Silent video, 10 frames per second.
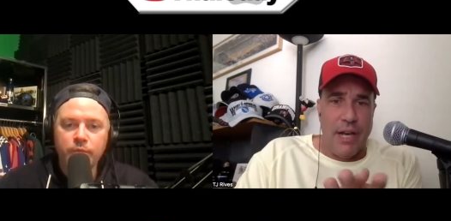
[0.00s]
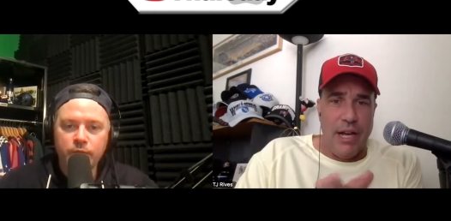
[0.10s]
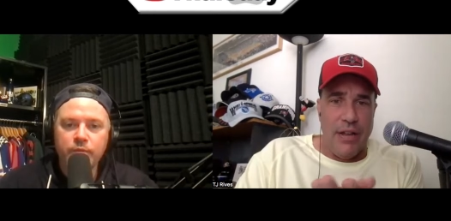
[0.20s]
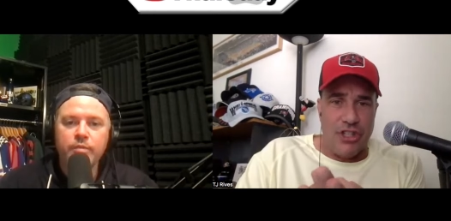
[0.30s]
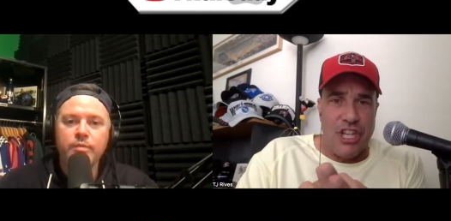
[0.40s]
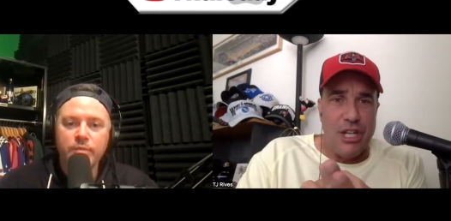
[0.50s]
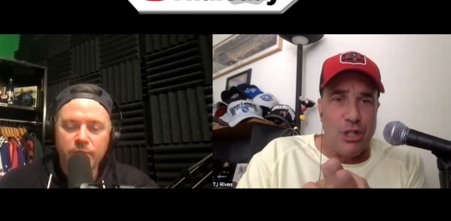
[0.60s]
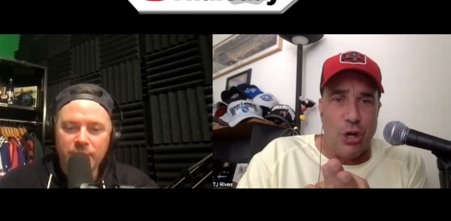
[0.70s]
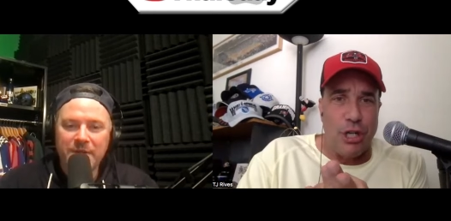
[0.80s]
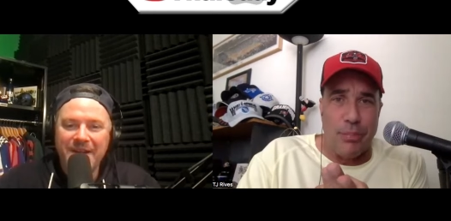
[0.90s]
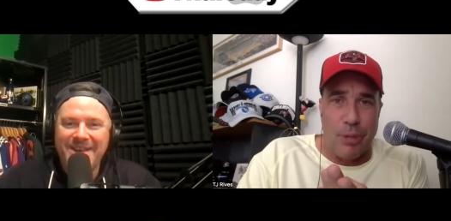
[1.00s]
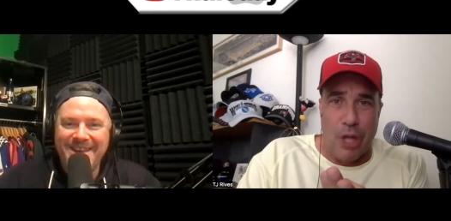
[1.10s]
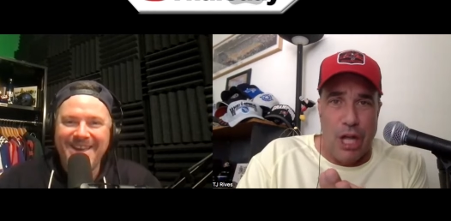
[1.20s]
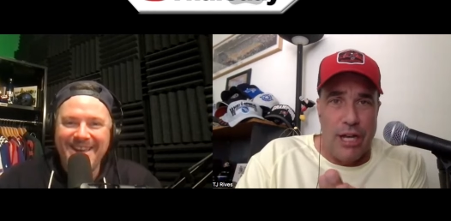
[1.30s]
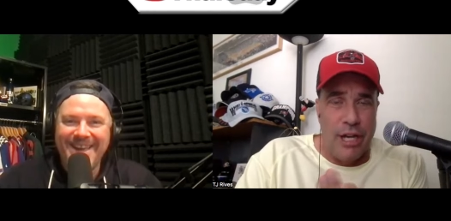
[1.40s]
Speaker 1: uh, the sea turning to
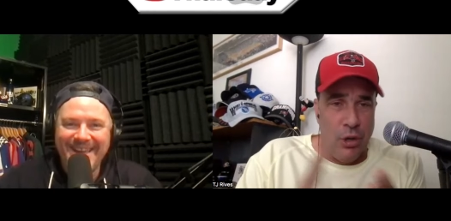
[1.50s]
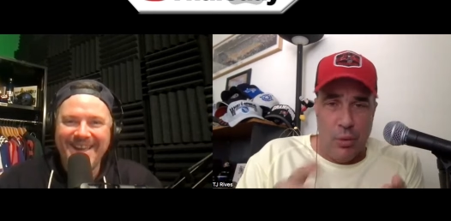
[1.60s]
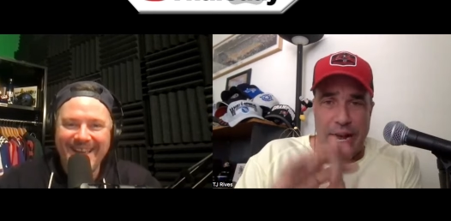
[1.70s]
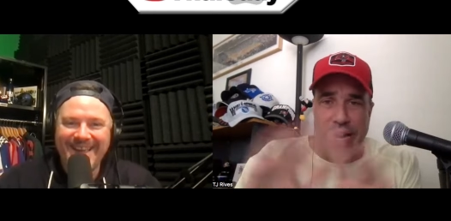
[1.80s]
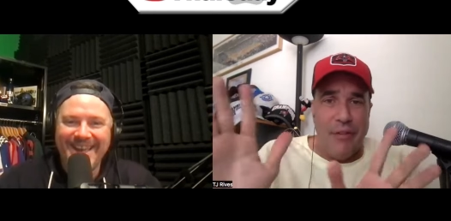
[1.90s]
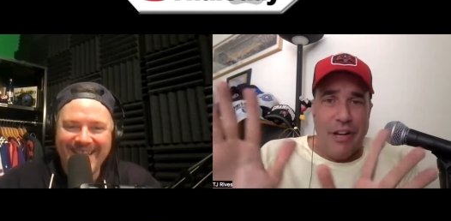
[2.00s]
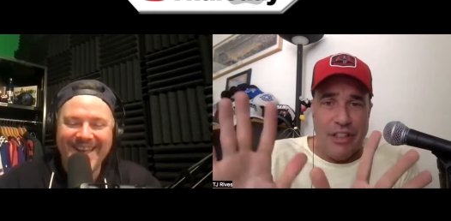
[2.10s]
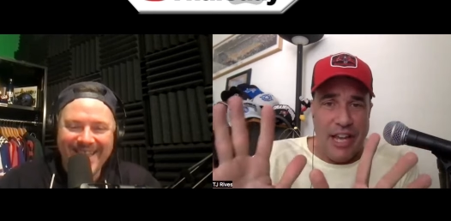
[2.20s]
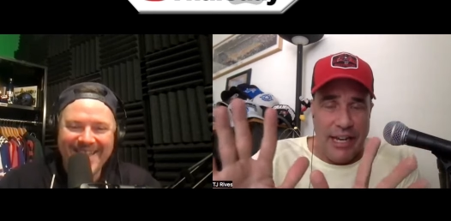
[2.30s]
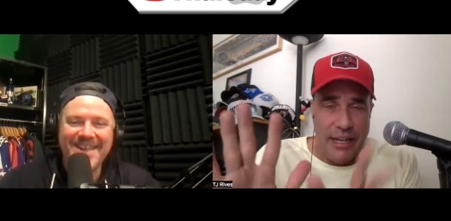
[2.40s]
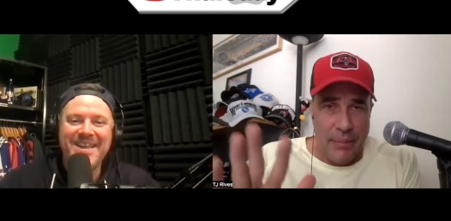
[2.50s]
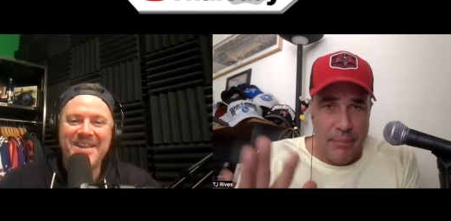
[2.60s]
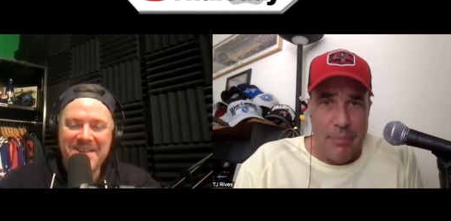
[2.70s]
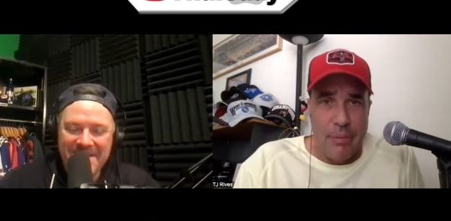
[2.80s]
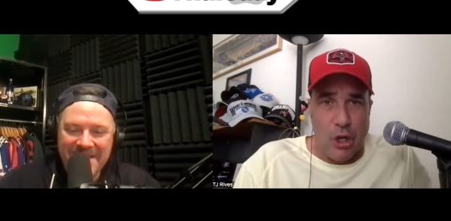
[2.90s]
blood. We had everything
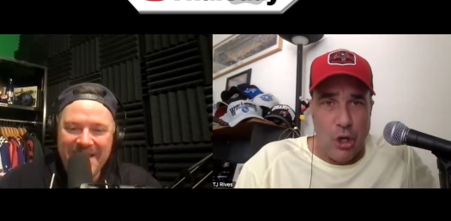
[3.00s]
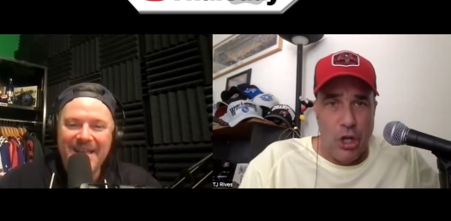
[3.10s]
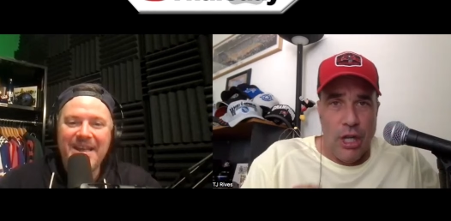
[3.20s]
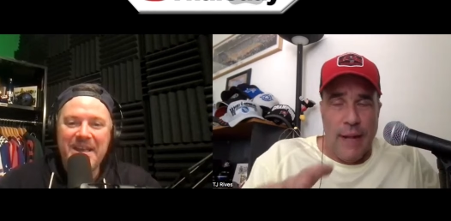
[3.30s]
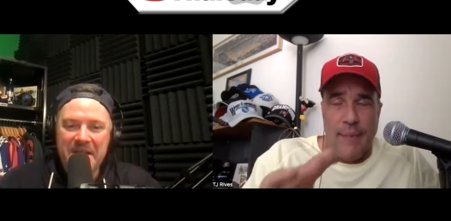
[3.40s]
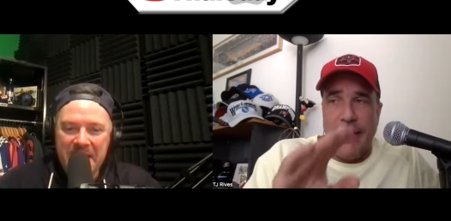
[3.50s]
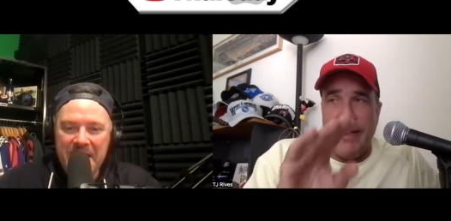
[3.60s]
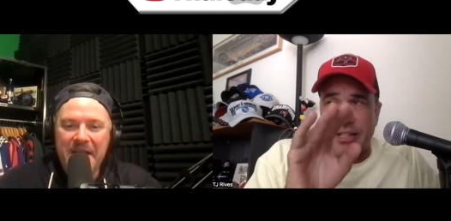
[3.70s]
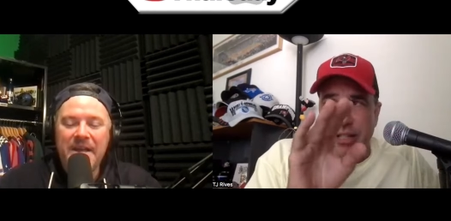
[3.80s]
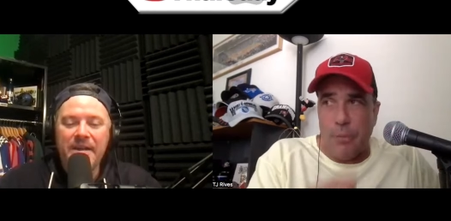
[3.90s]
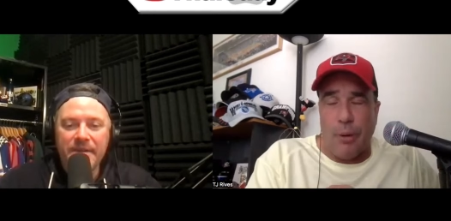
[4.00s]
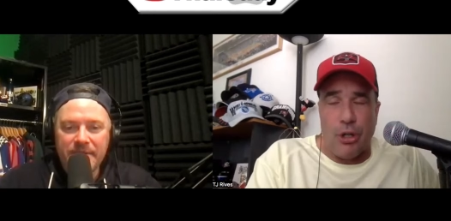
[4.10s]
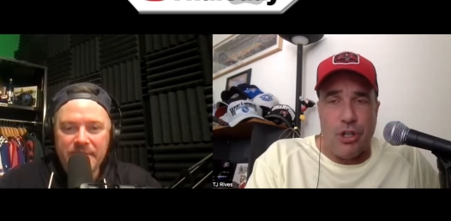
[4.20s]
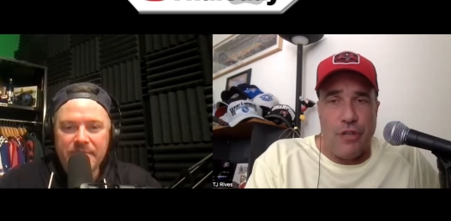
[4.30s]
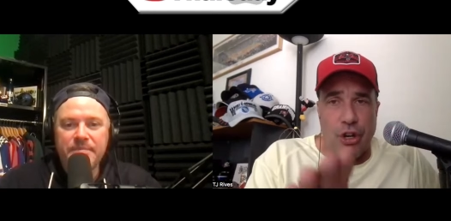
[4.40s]
biblical, and they still
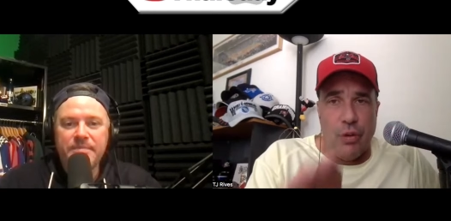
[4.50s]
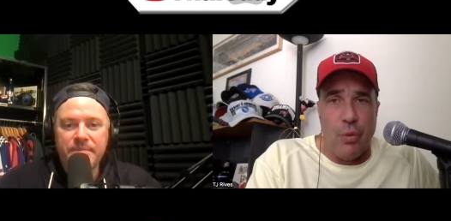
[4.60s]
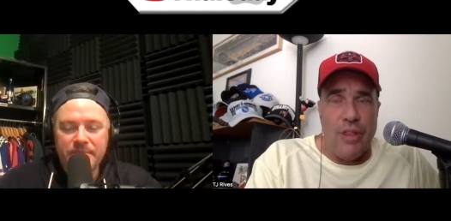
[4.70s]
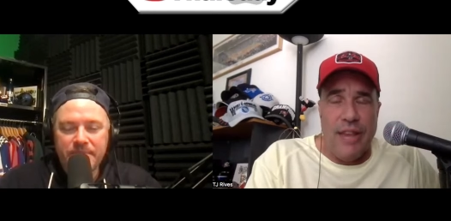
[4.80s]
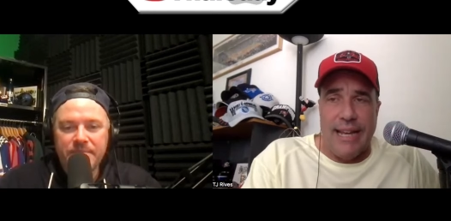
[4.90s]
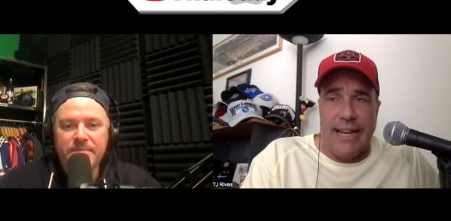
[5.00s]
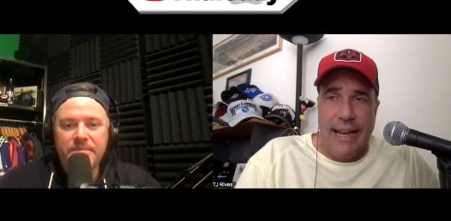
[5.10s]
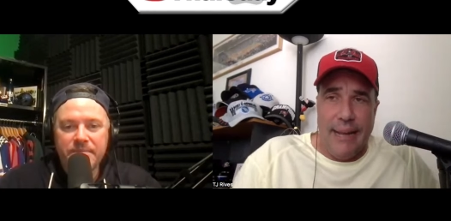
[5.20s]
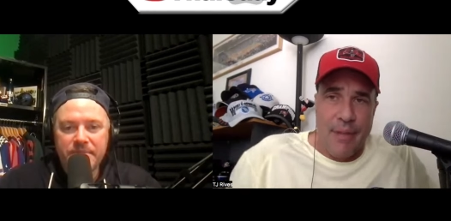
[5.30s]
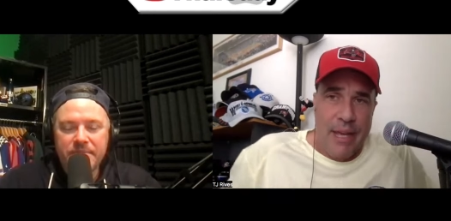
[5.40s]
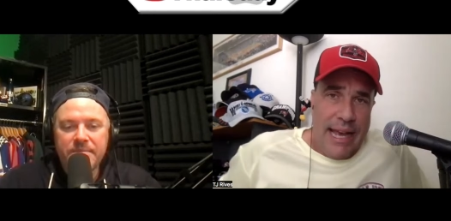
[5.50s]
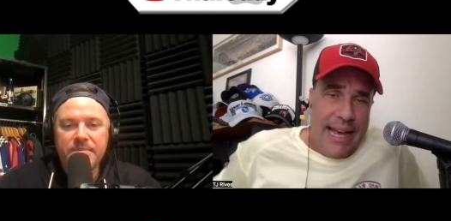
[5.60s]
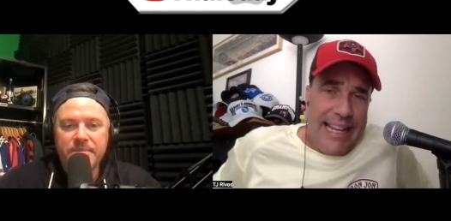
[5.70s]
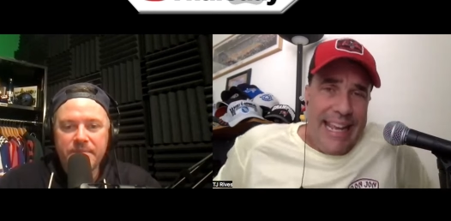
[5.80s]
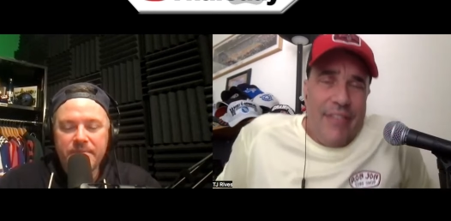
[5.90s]
persevered and won that game.
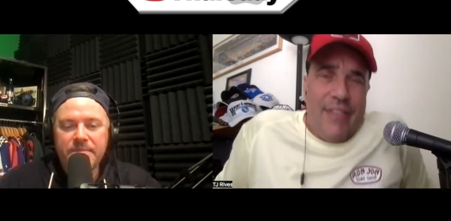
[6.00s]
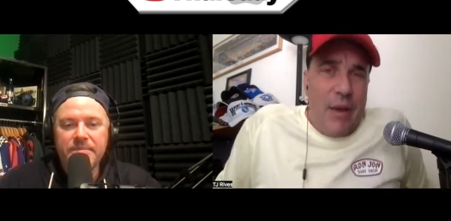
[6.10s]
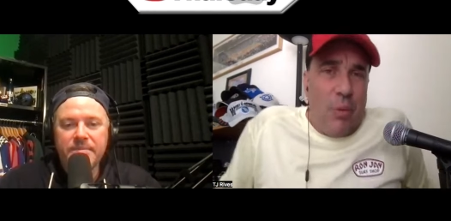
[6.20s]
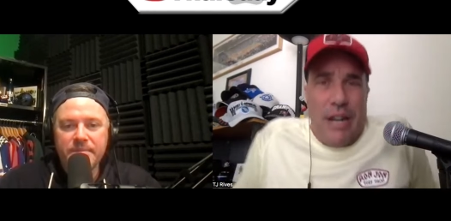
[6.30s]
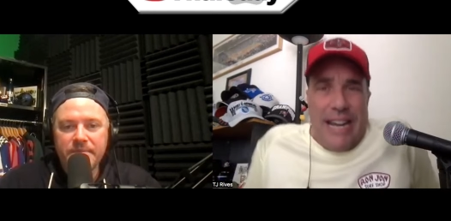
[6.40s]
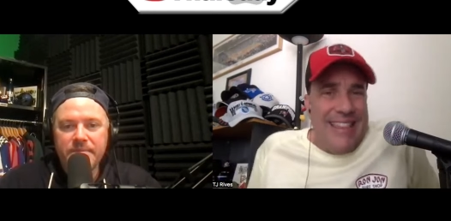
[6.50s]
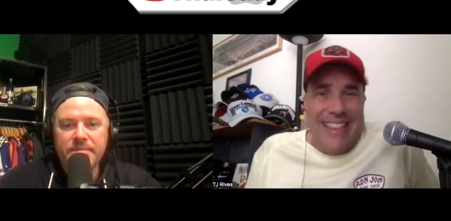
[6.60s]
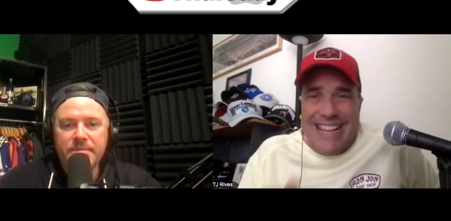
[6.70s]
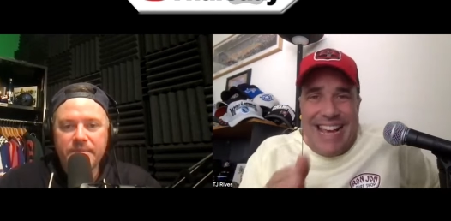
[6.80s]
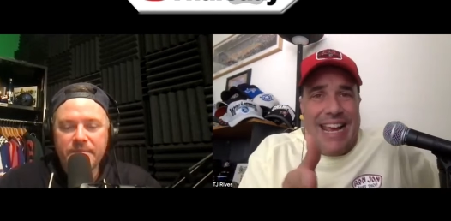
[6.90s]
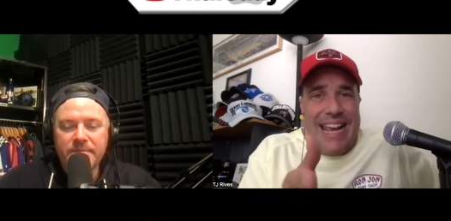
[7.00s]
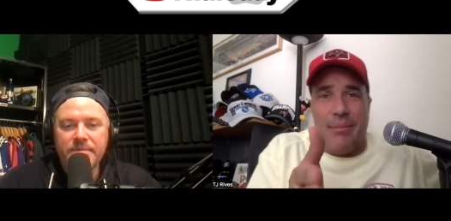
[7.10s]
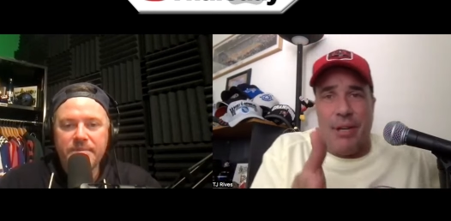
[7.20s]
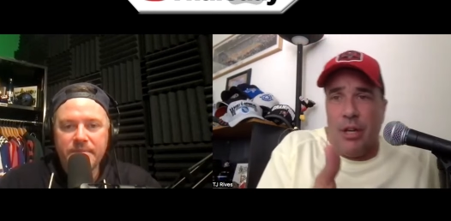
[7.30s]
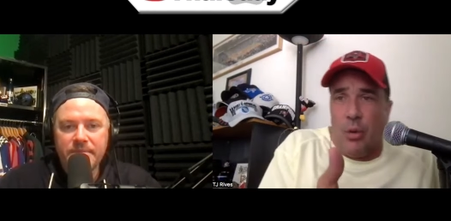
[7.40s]
And, again, they were in the
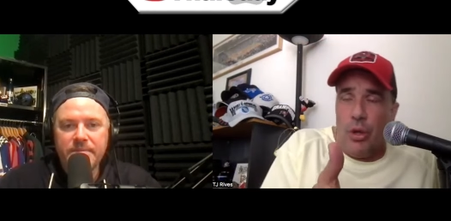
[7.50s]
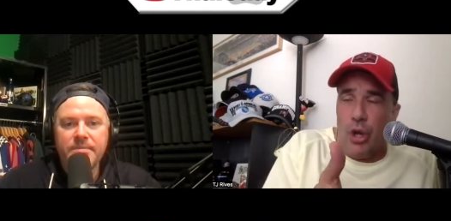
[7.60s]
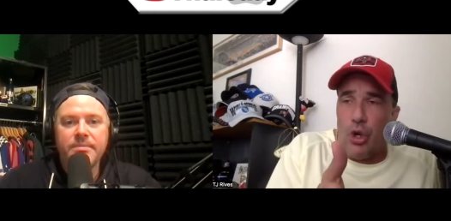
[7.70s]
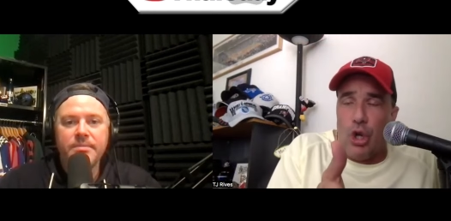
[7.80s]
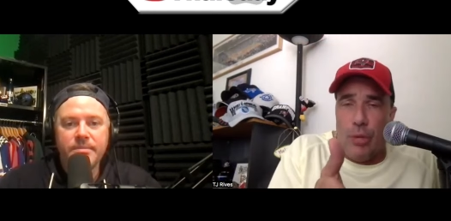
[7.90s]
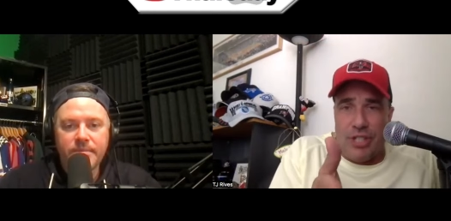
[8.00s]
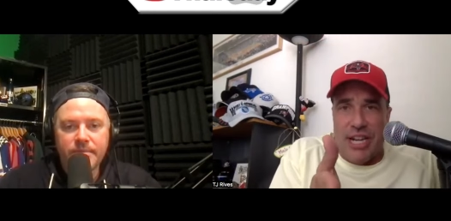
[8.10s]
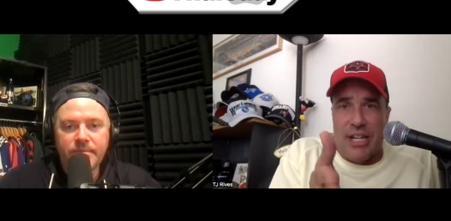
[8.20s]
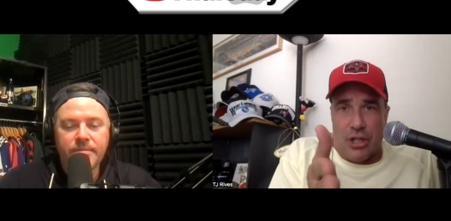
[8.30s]
game with Oklahoma State